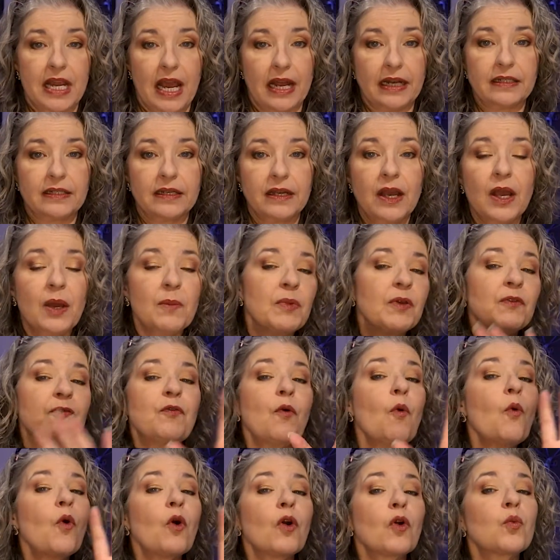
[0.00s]
yet,
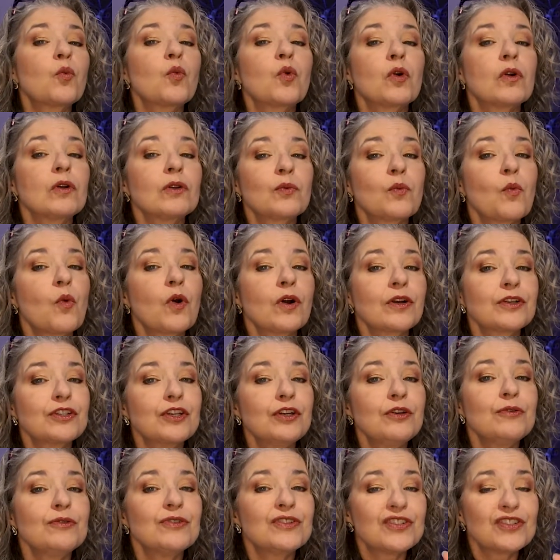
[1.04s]
before World War
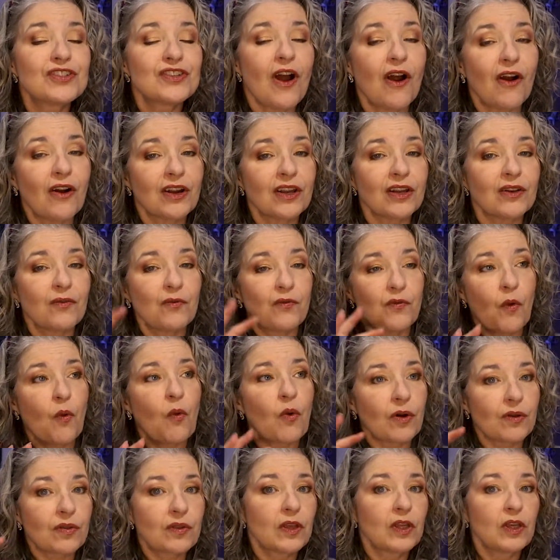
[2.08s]
II started
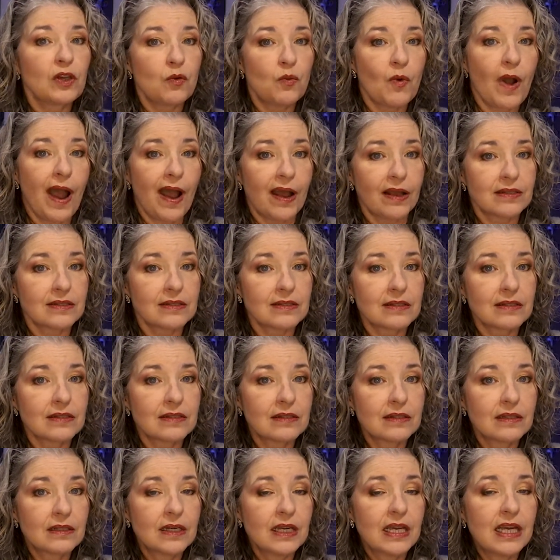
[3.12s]
for the U.S.
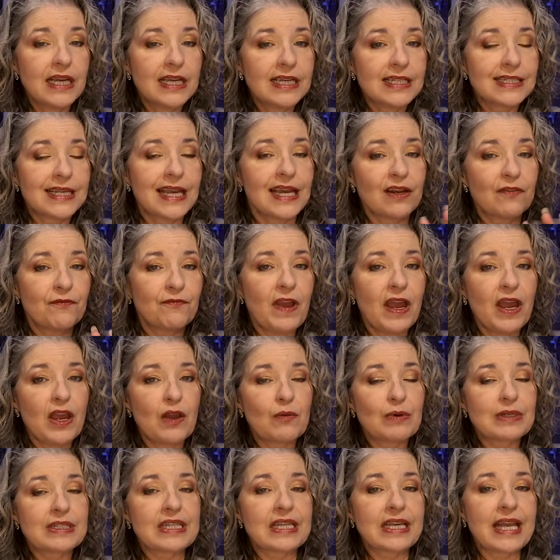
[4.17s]
Santa
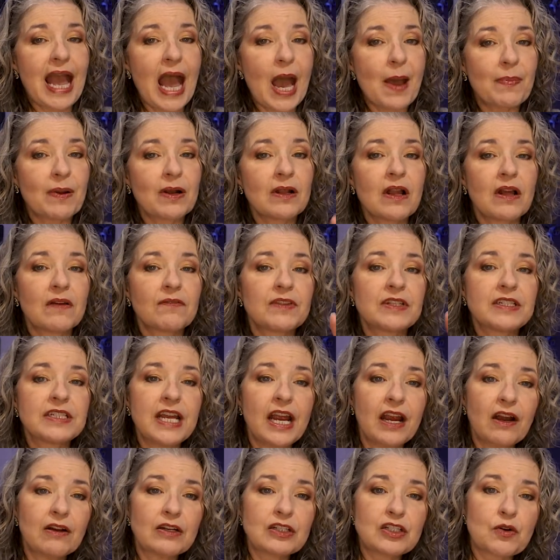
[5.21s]
Fe was the capital of the
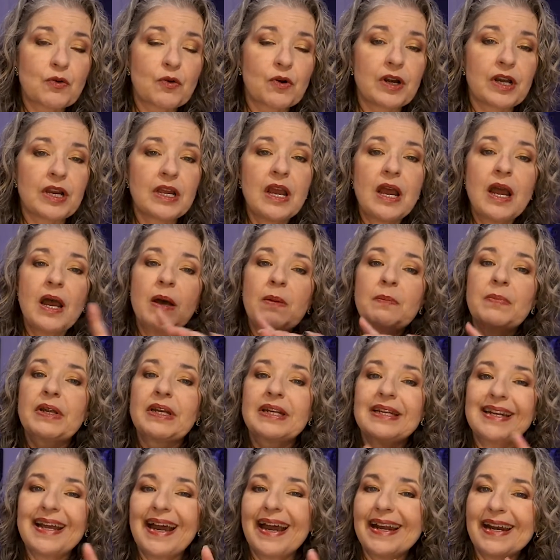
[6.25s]
territory,
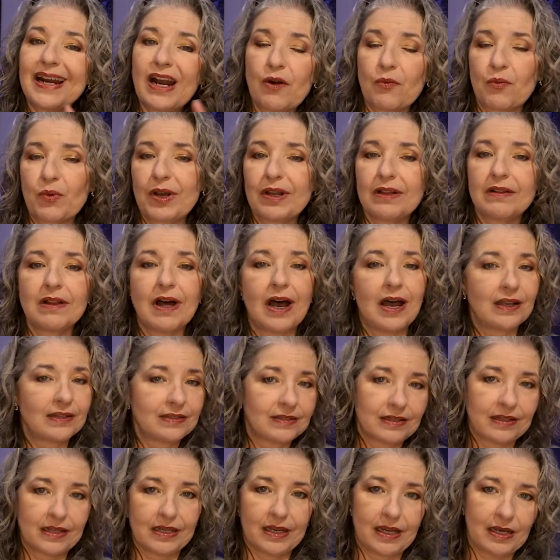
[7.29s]
but not a real
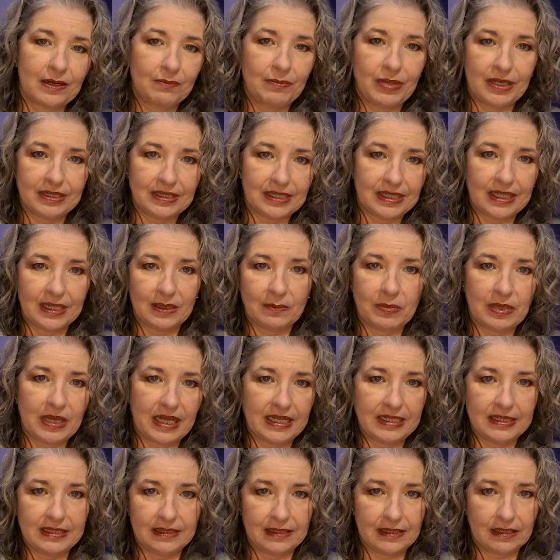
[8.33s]
hustling and bustling
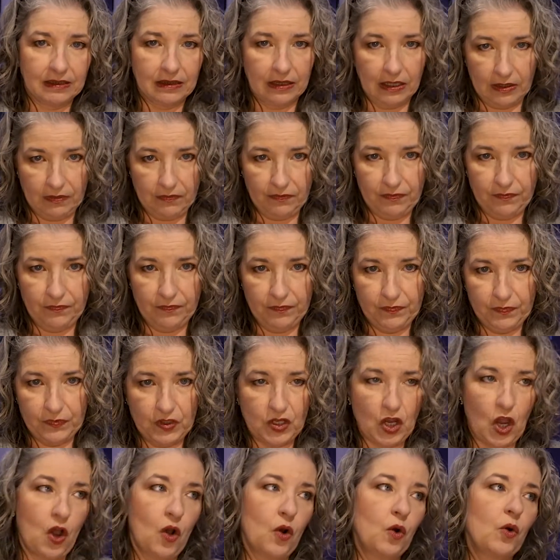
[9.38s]
place to live.
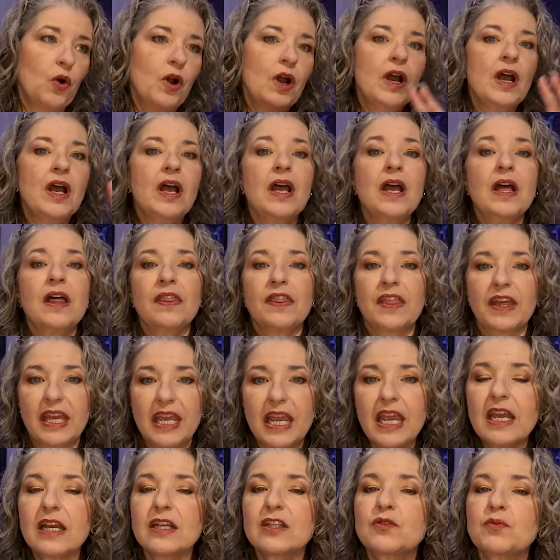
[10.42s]
So the
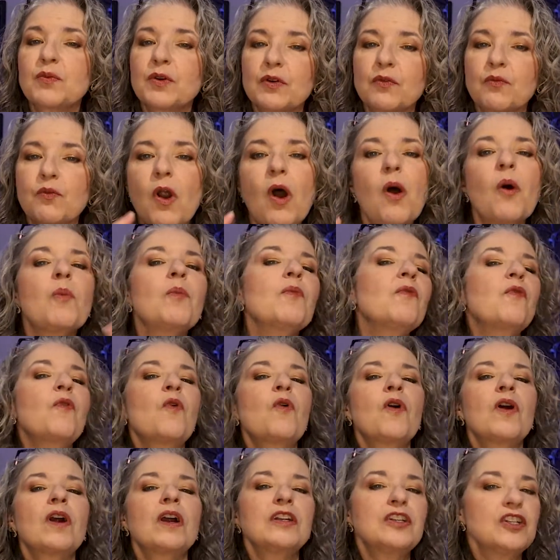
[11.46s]
kids would roam
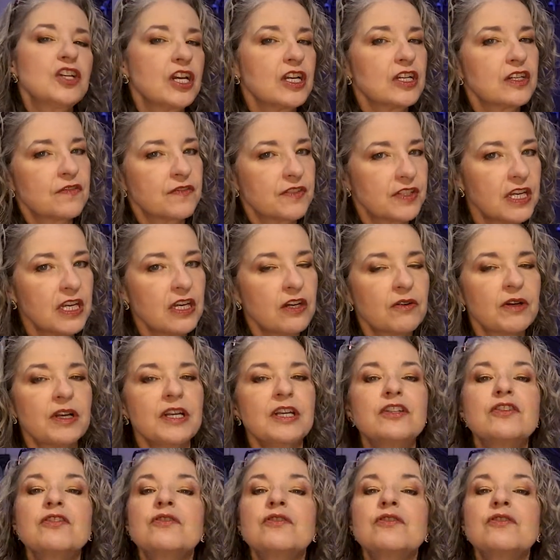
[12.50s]
for a change of scenery